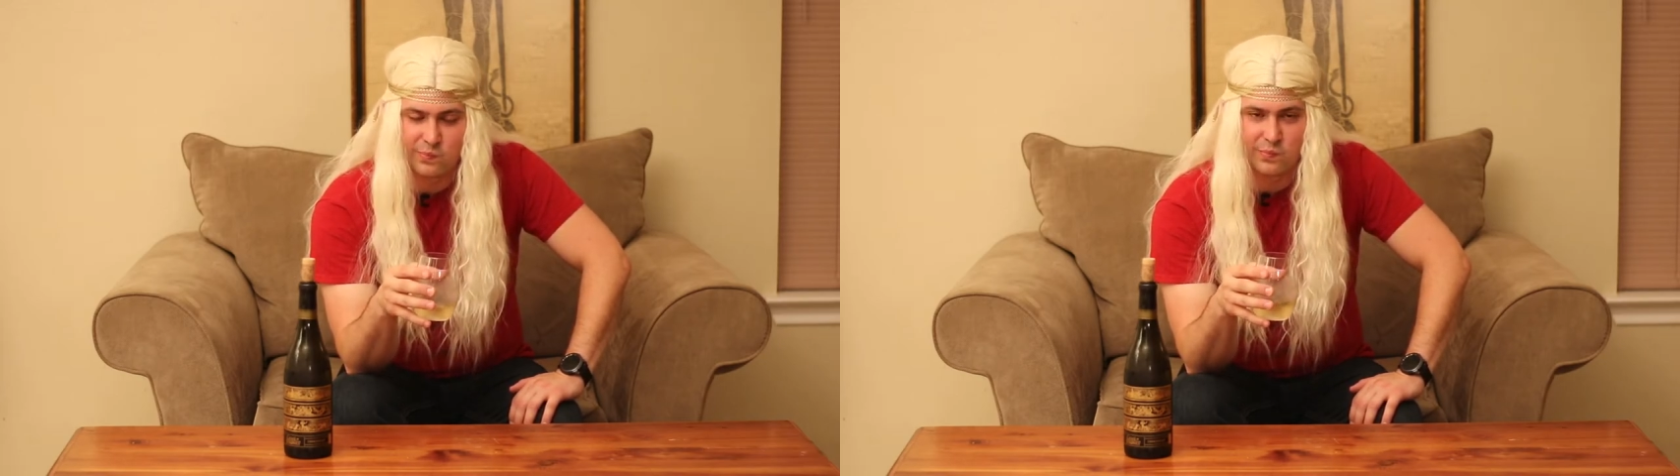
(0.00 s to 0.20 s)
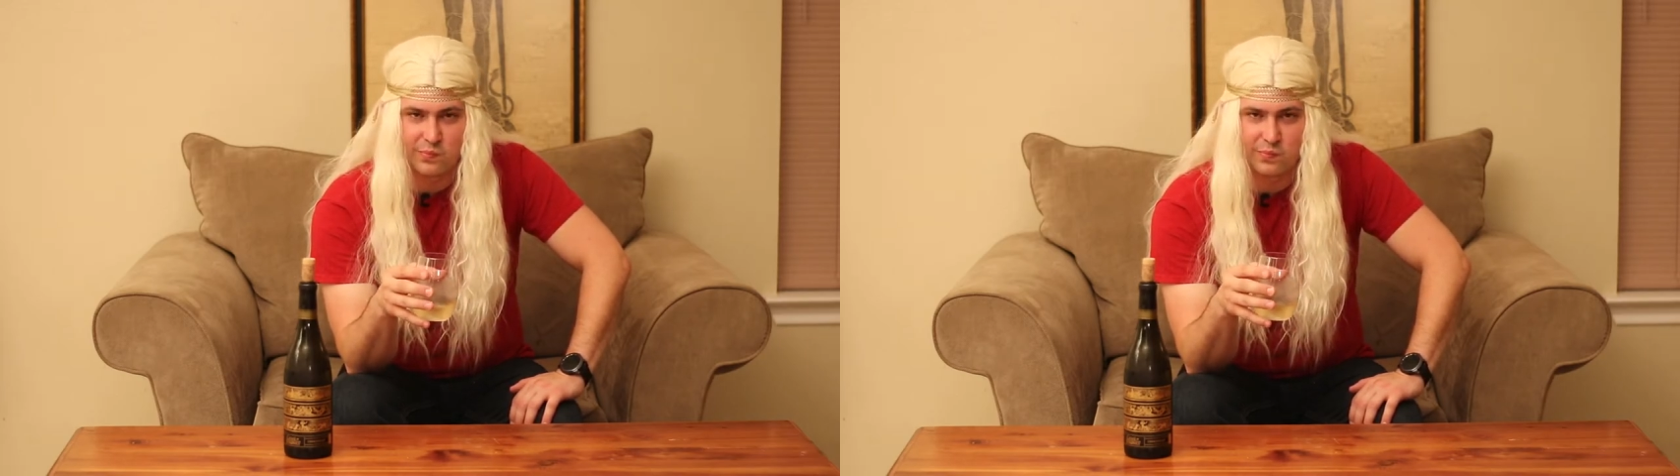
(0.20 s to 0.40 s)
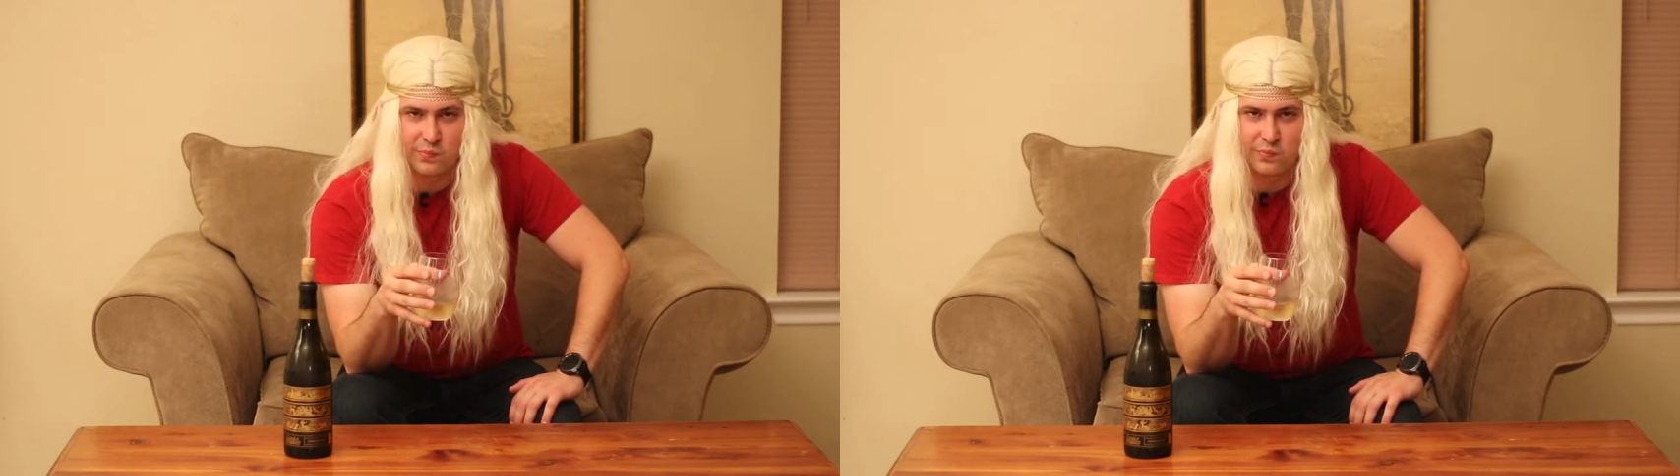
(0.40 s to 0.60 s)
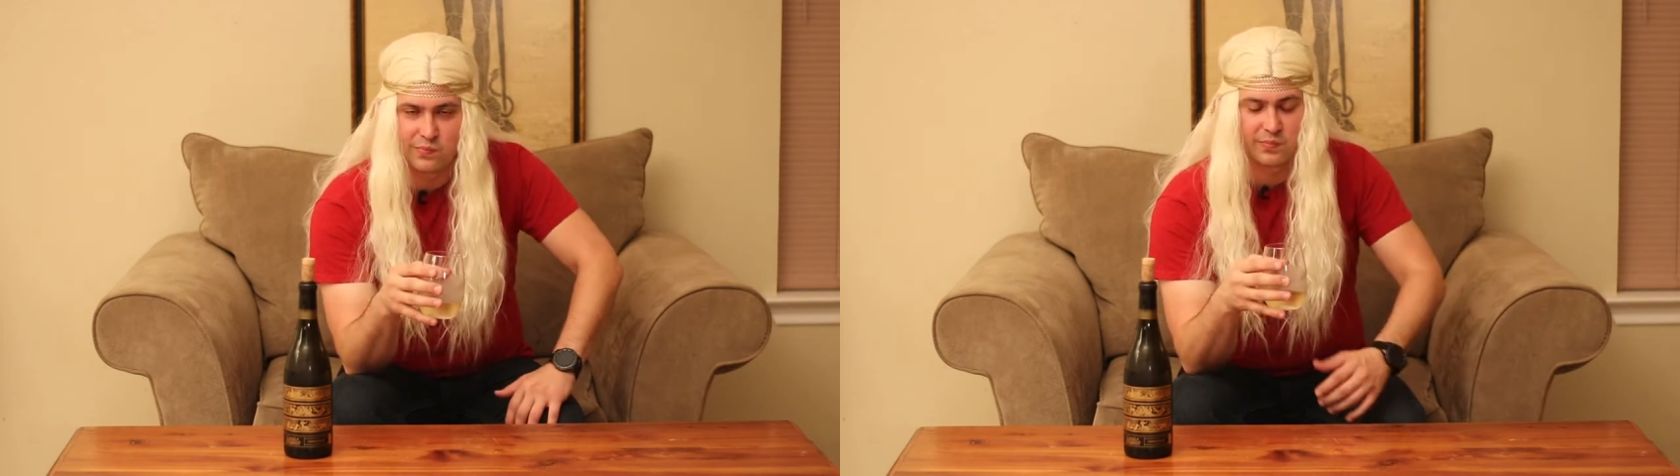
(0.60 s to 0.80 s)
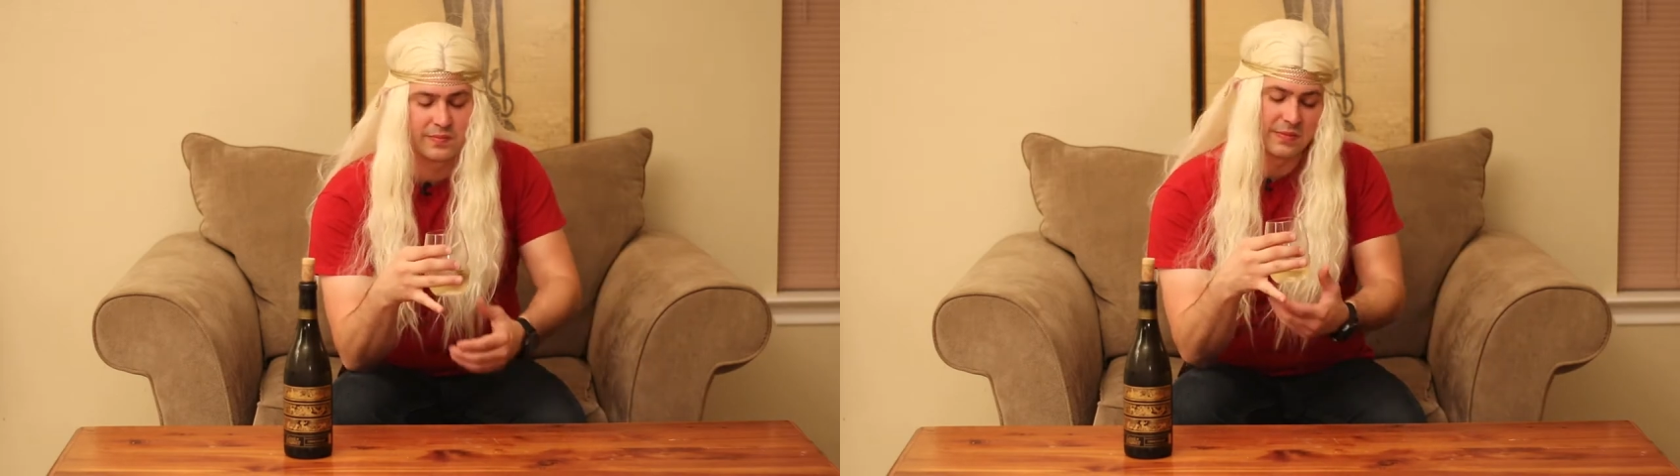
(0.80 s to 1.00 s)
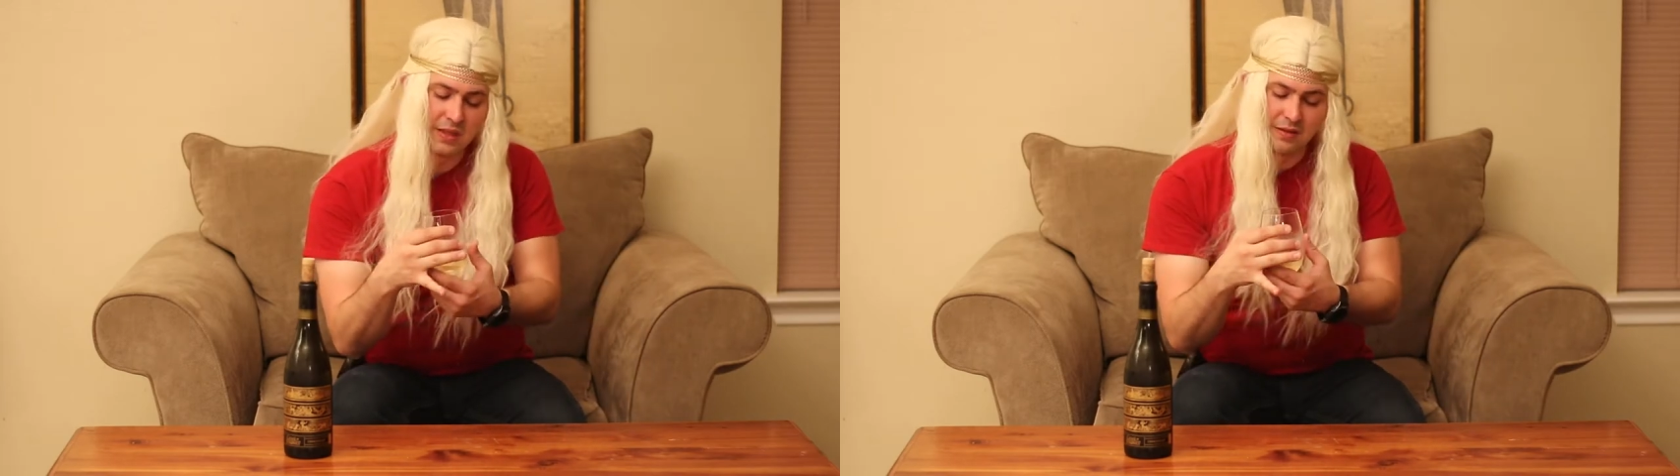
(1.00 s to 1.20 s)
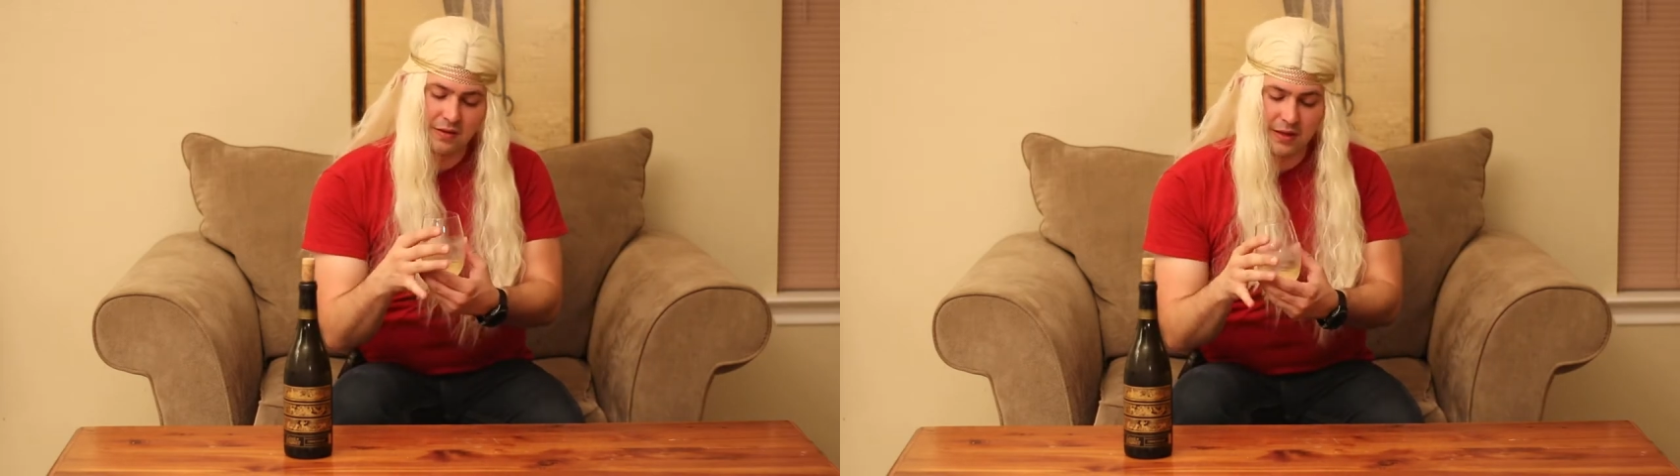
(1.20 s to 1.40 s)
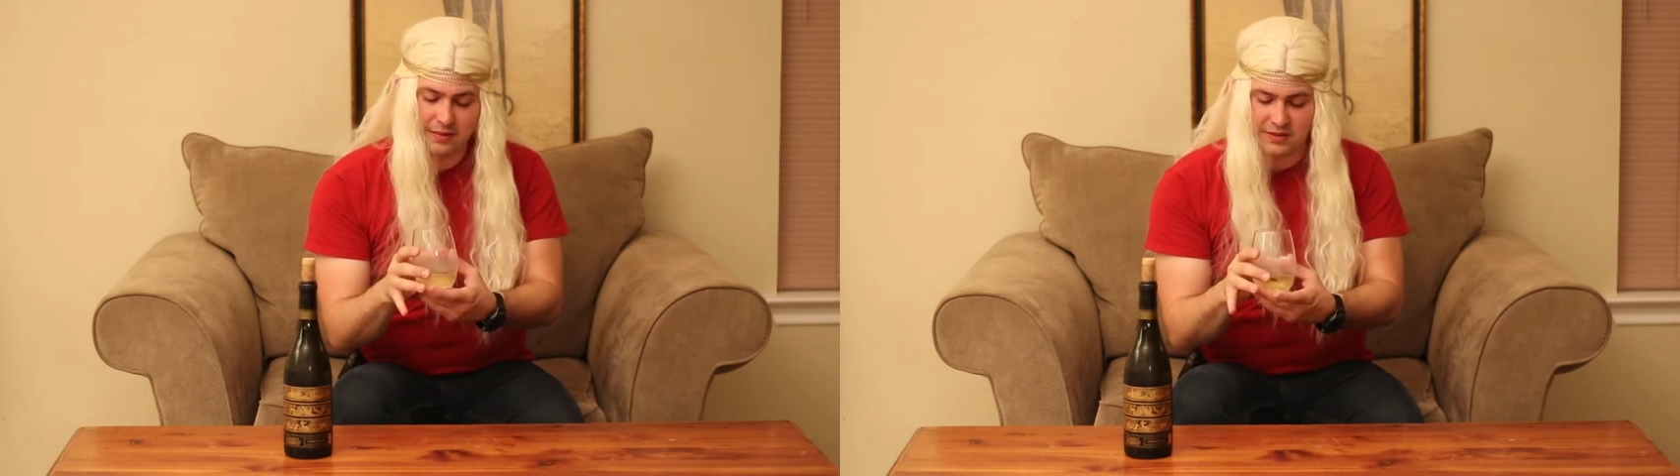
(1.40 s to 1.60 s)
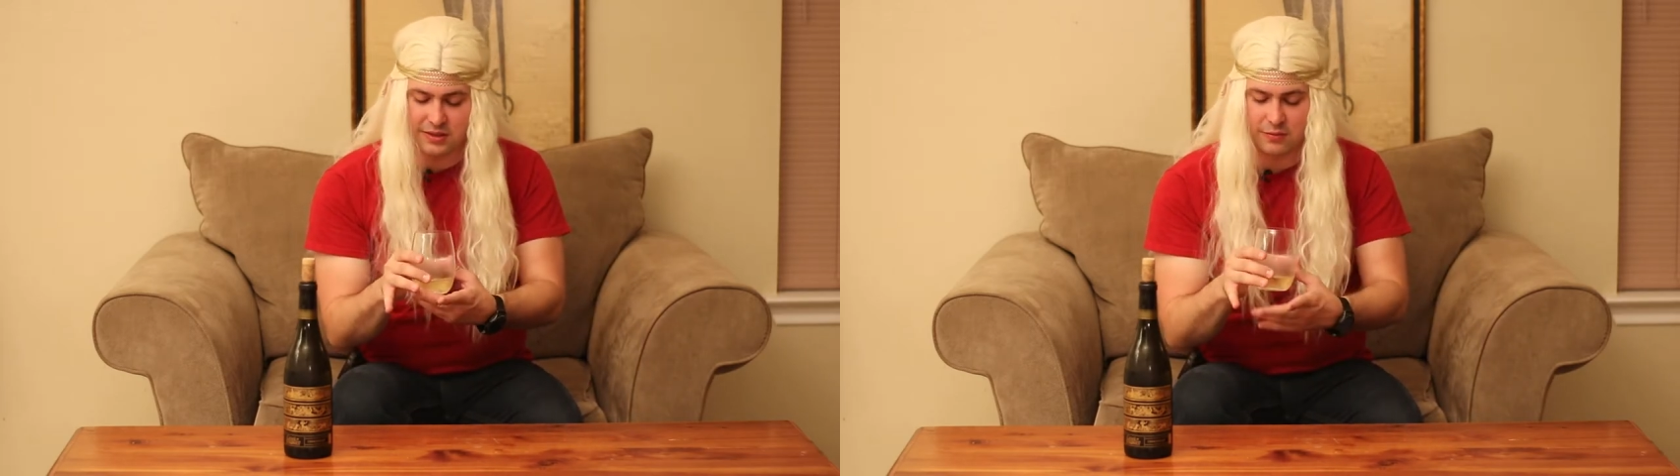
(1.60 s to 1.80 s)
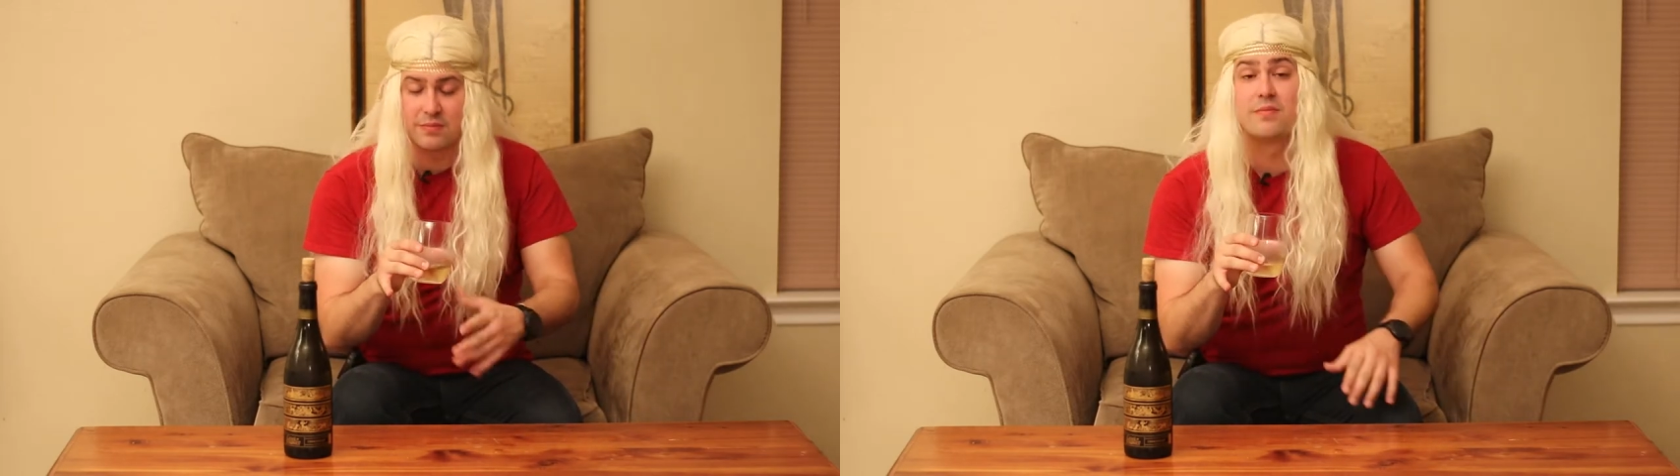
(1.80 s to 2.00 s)
Hmm. All right,
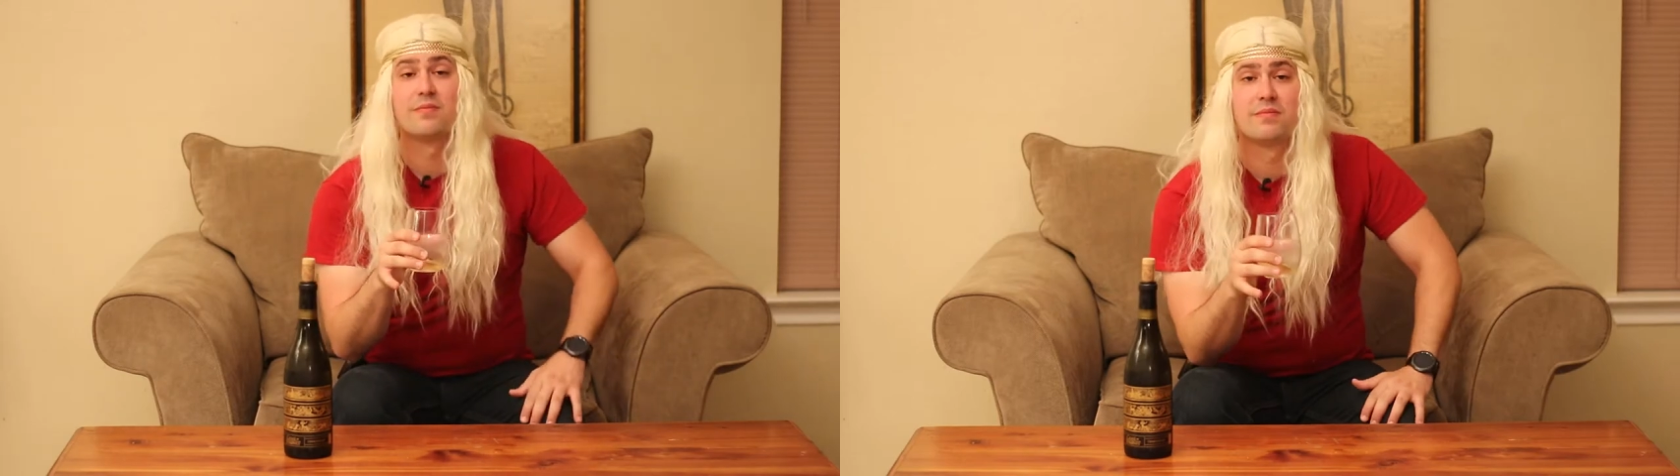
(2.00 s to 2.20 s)
so